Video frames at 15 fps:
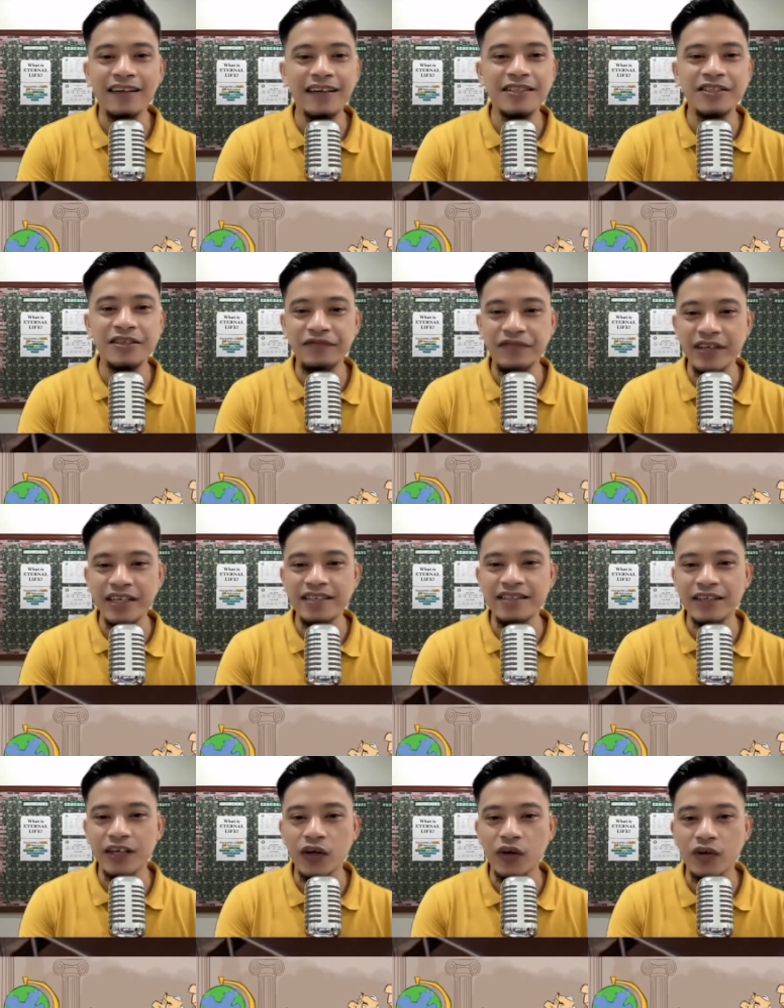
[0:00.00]
of years
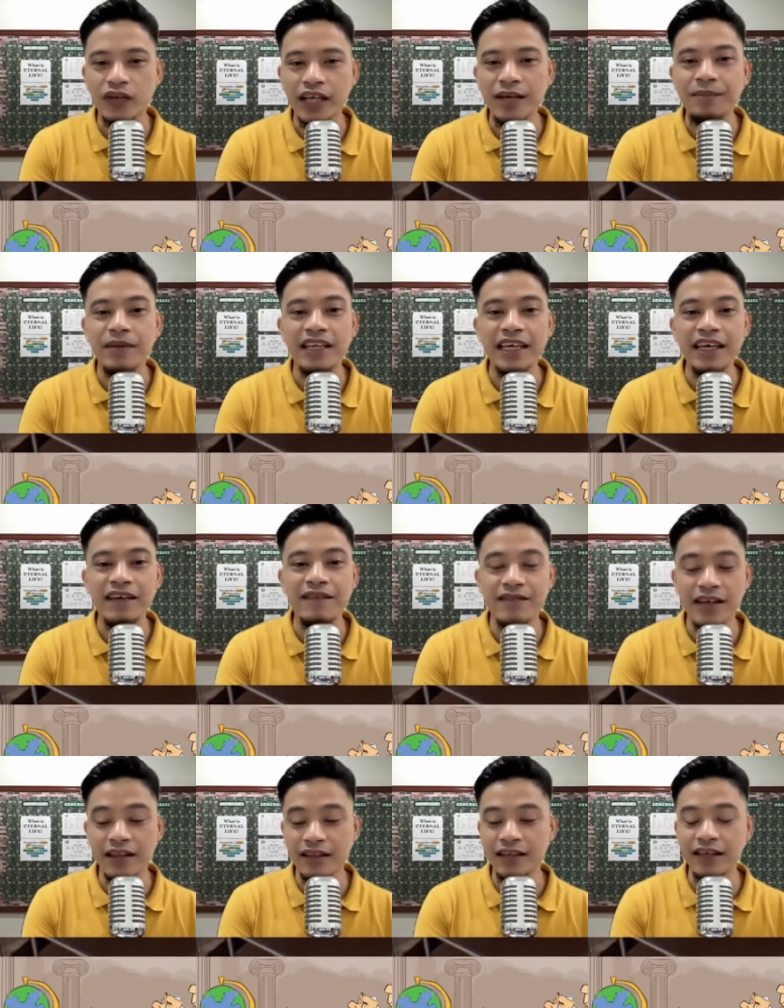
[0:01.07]
ago, they believed
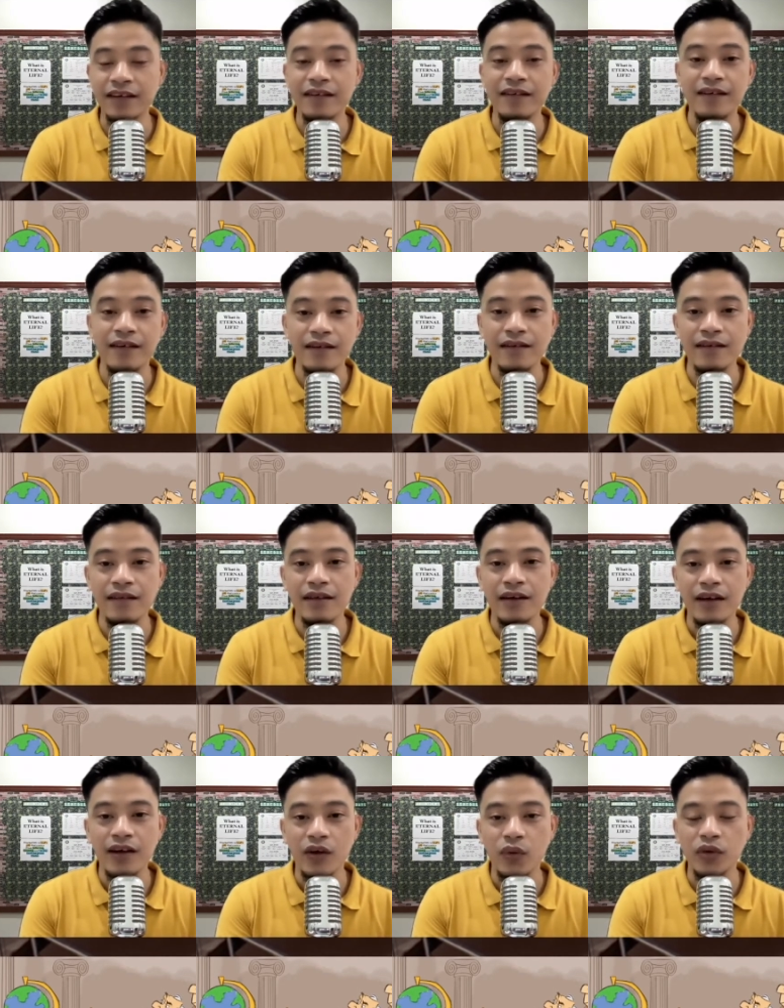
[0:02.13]
that the earth
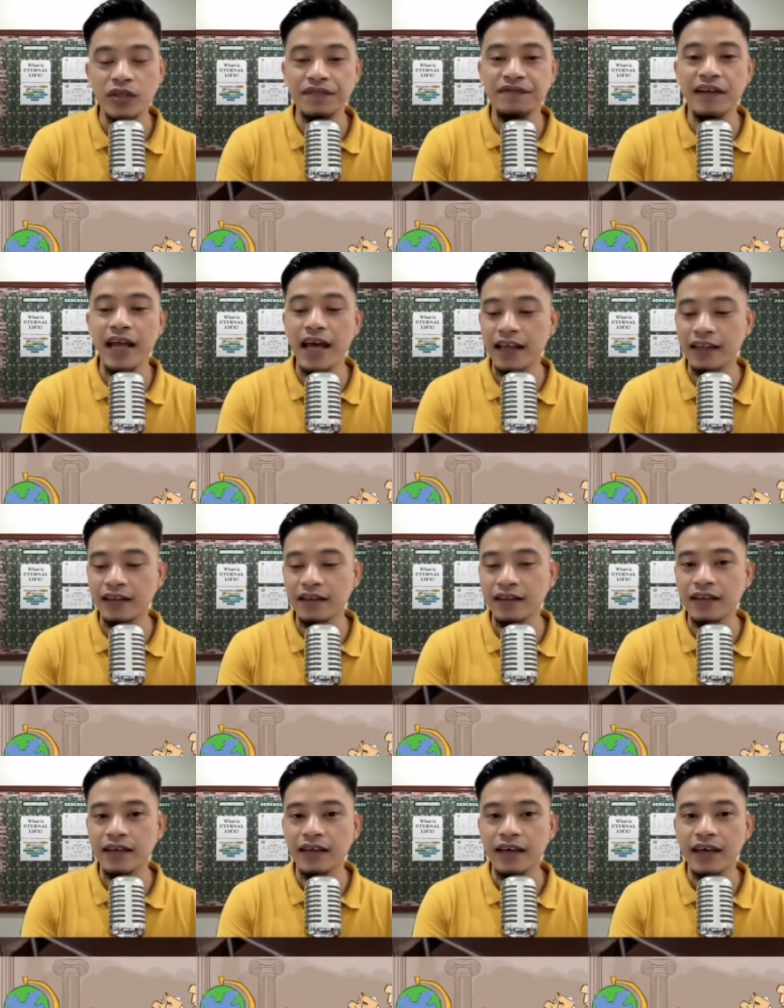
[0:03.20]
was flat.
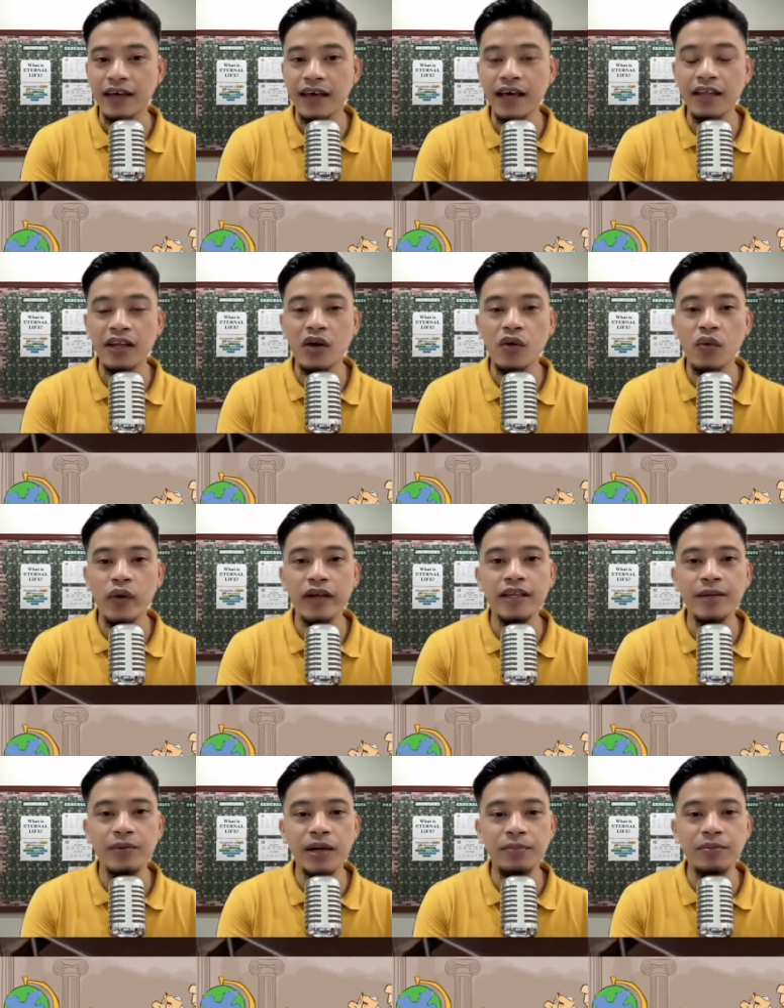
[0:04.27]
And when the
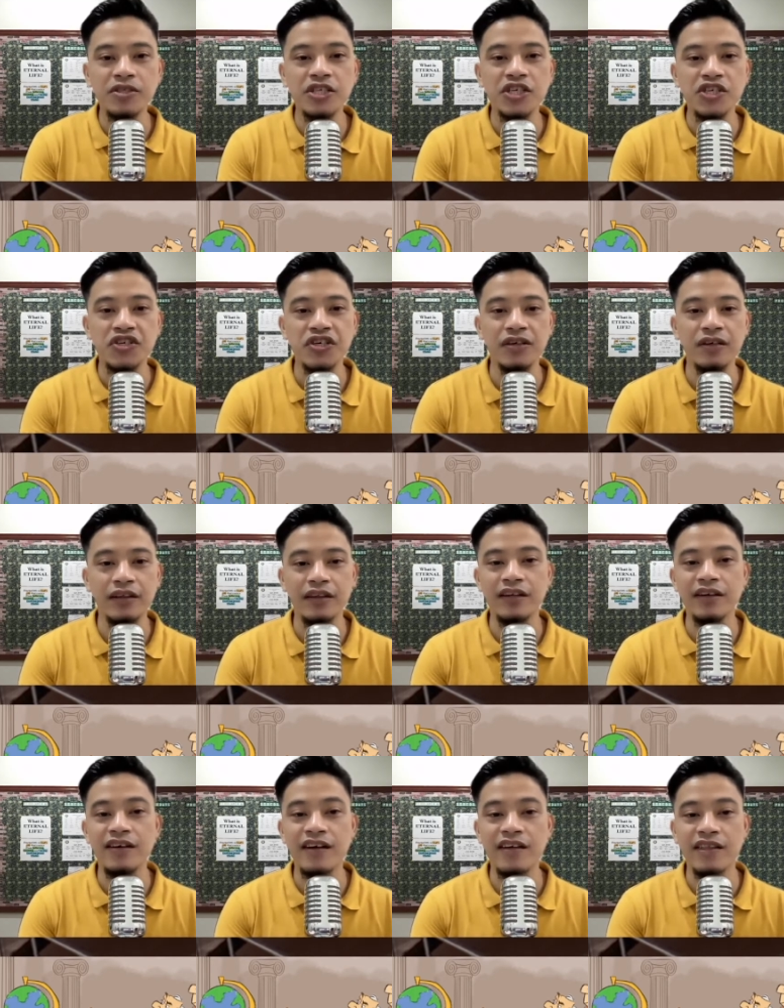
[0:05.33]
proposition that the
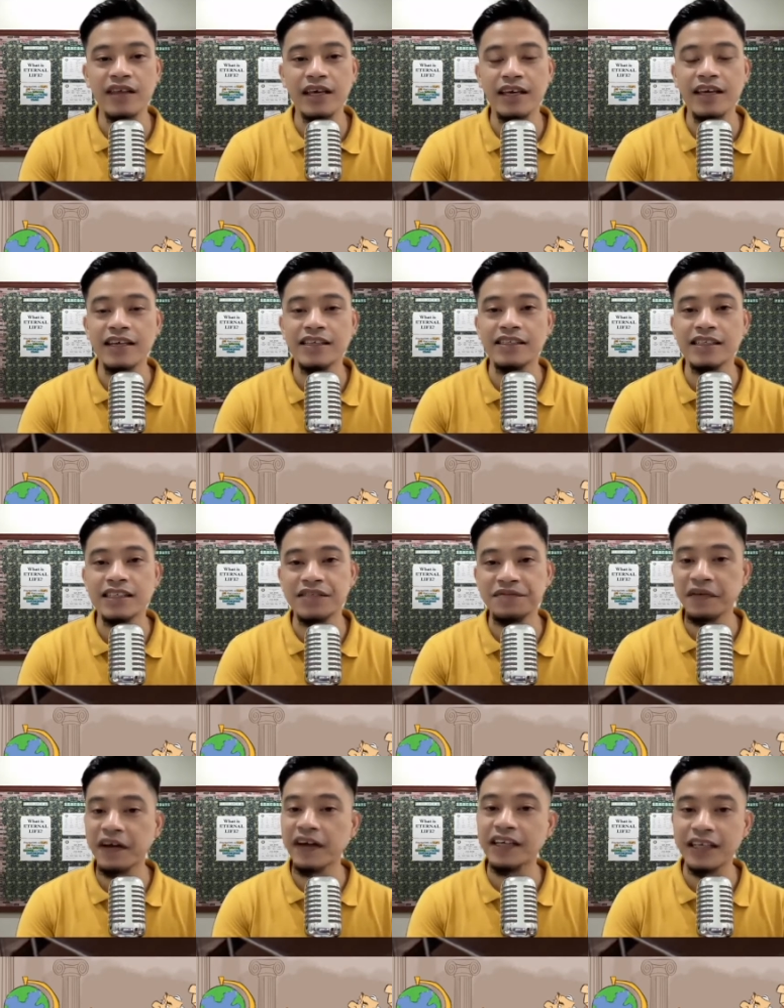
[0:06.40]
earth is
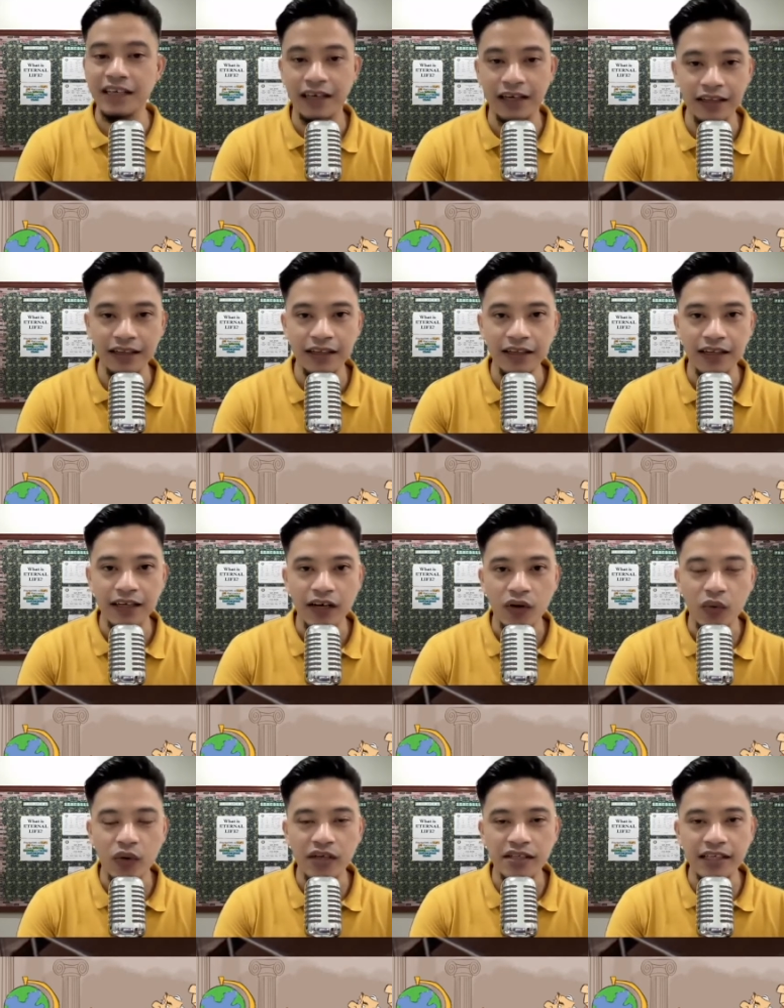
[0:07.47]
spherical
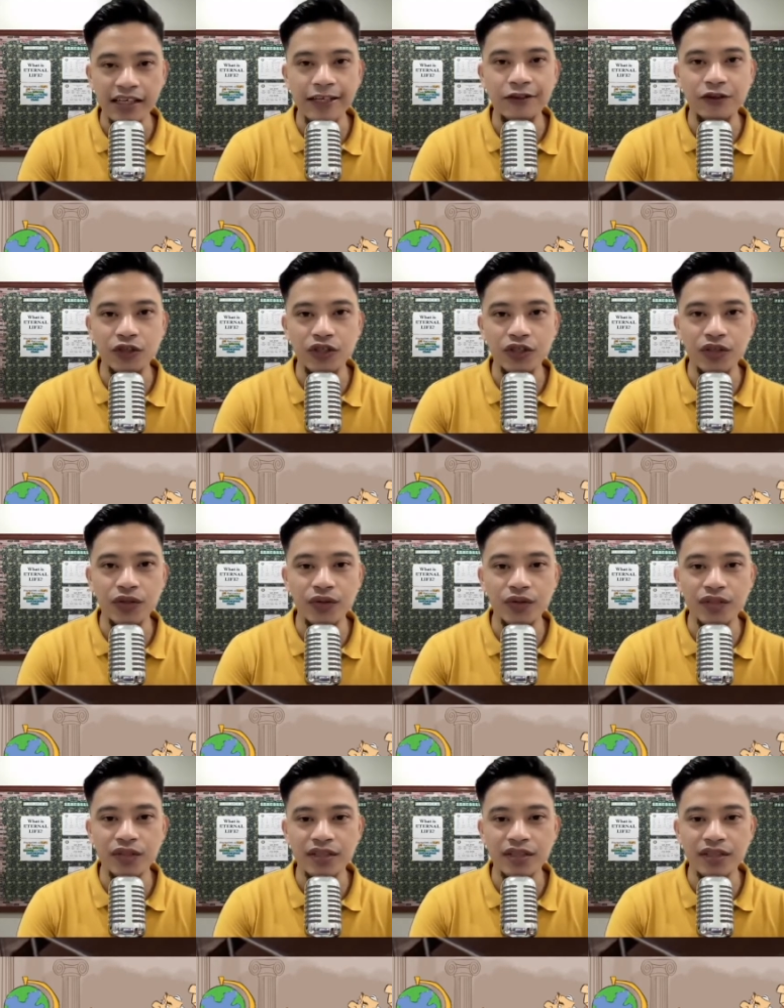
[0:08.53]
was introduced,